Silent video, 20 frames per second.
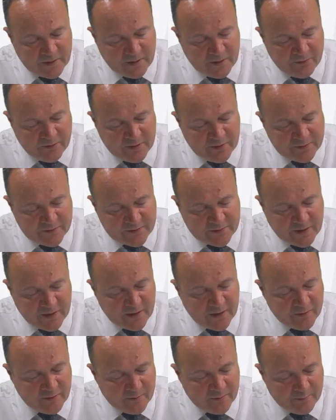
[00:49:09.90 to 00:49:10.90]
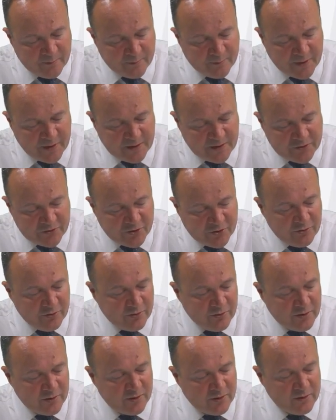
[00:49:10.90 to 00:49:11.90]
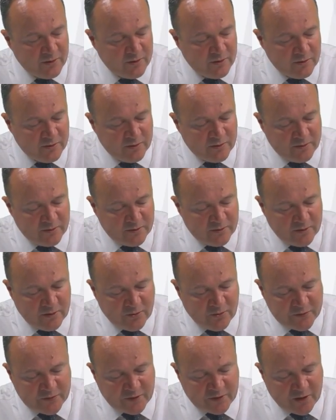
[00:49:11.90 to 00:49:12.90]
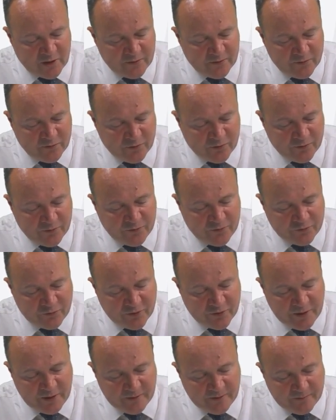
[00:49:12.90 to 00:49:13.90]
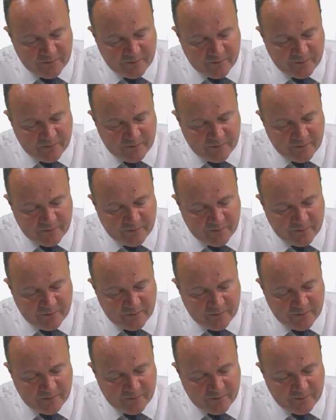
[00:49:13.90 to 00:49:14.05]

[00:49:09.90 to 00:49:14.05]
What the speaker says: It will then say P2. I'll also go for 3.